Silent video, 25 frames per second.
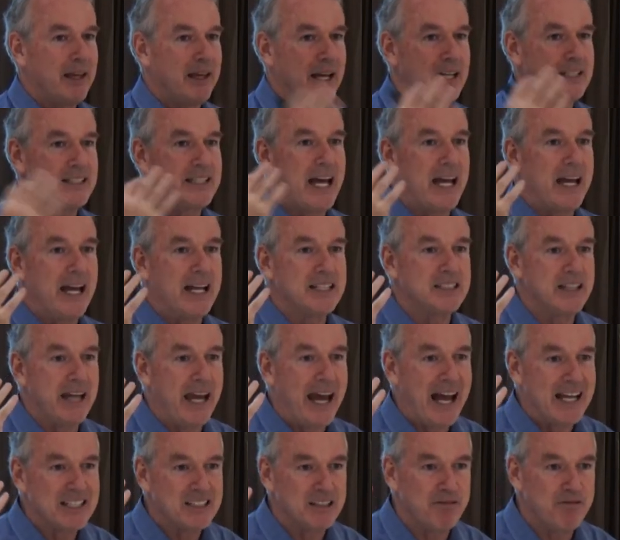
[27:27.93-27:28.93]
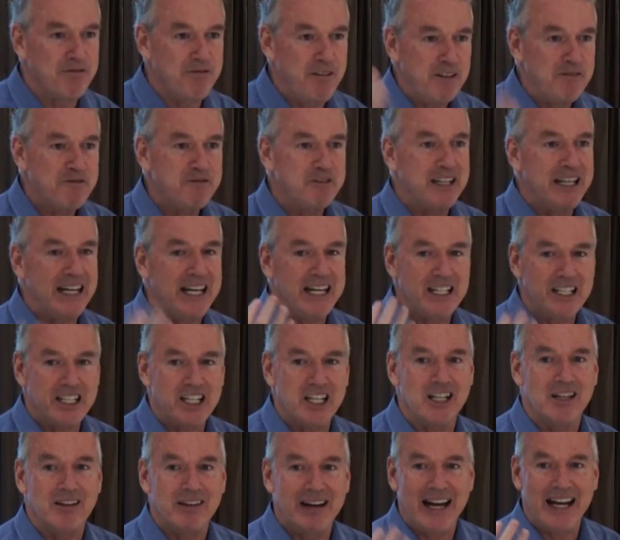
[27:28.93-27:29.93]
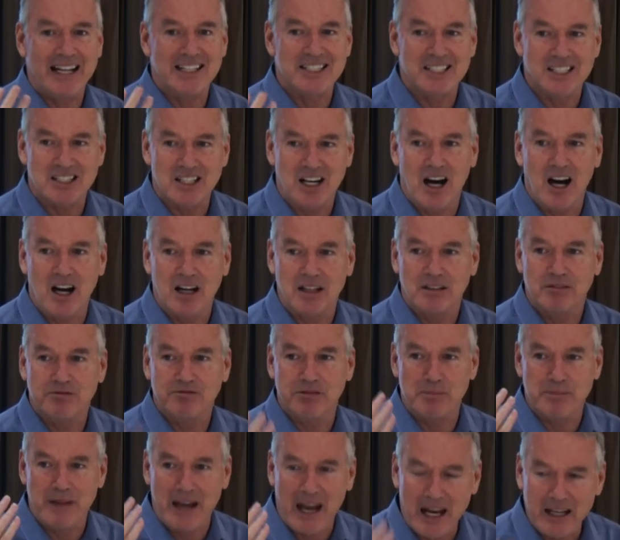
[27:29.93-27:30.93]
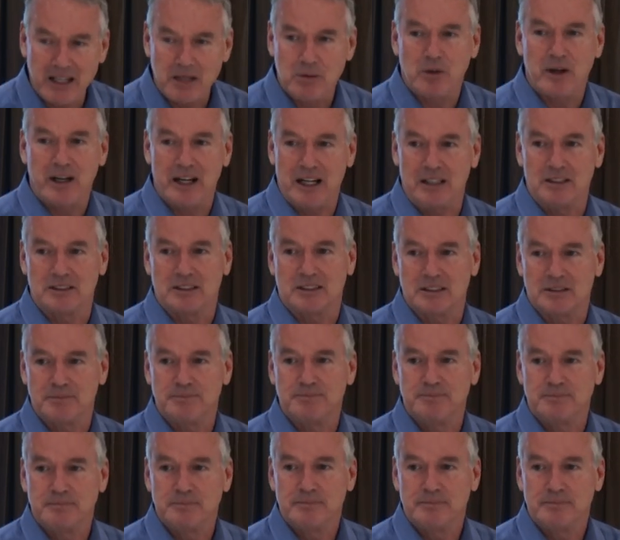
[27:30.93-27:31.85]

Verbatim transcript: It's, it's, it has a 15 year head start from anywhere else.